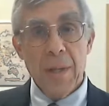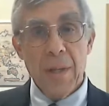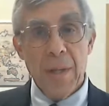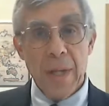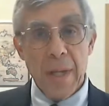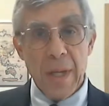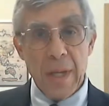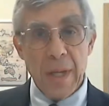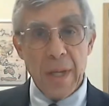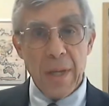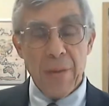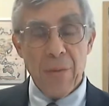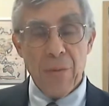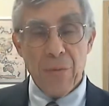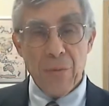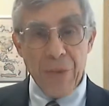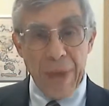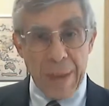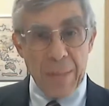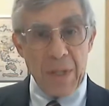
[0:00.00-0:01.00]
the
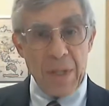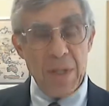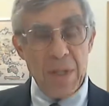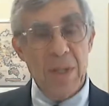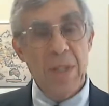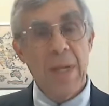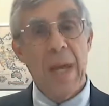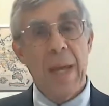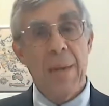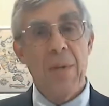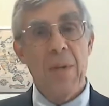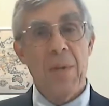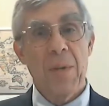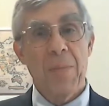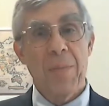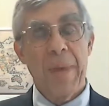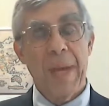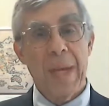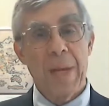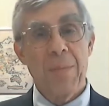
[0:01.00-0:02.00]
famous
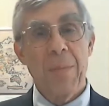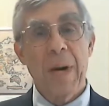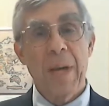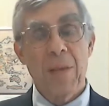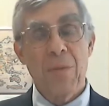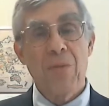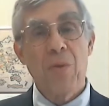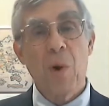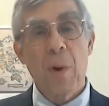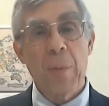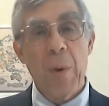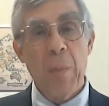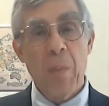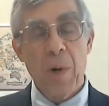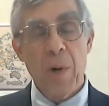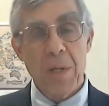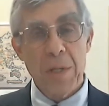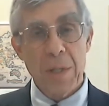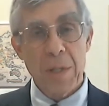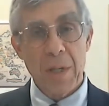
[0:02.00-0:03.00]
statement made by the former
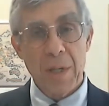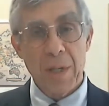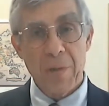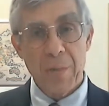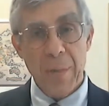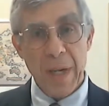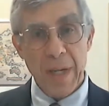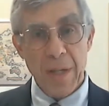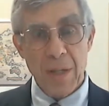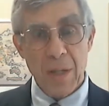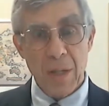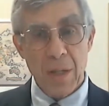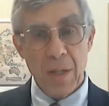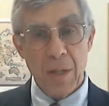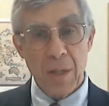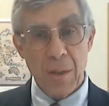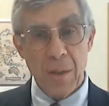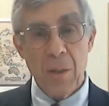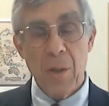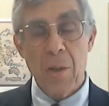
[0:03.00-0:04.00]
president of
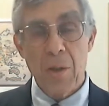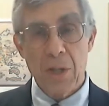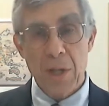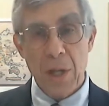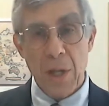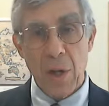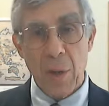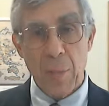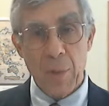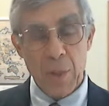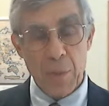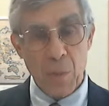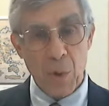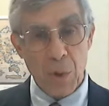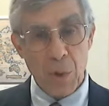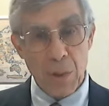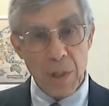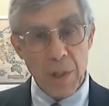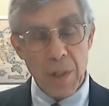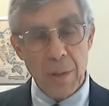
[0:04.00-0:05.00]
Mexico, José López
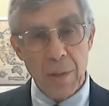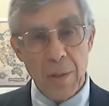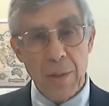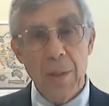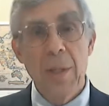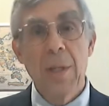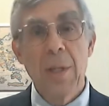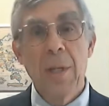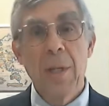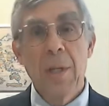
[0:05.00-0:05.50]
Portillo,